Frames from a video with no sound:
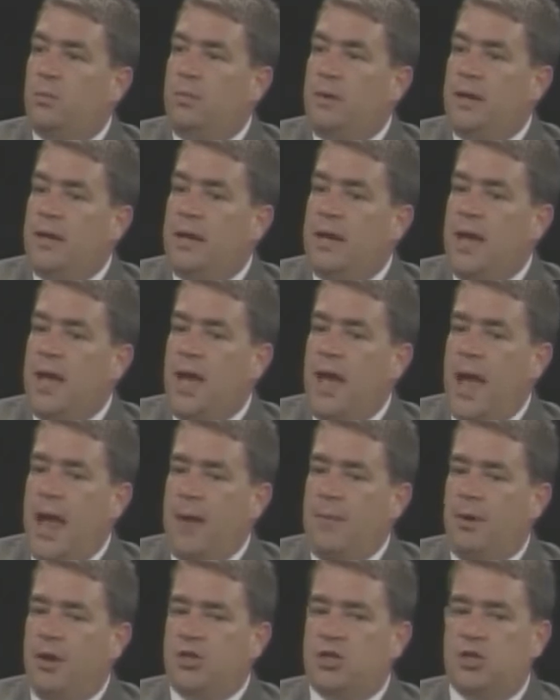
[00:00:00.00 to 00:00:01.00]
would be
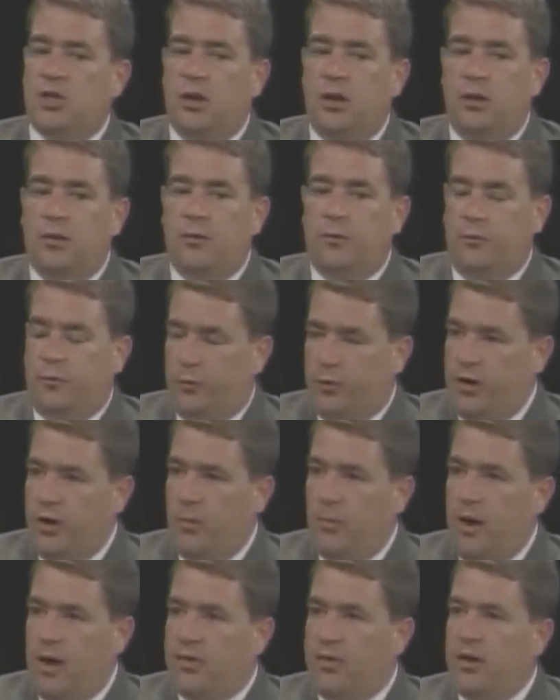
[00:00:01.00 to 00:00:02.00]
a much
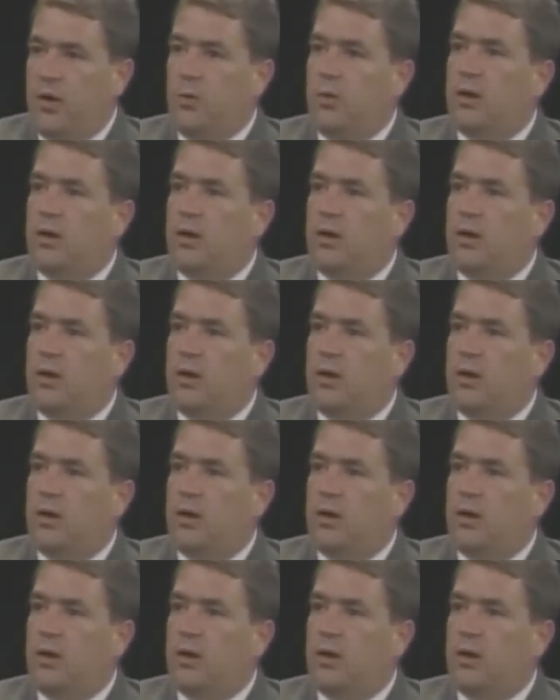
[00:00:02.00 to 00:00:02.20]
freer method.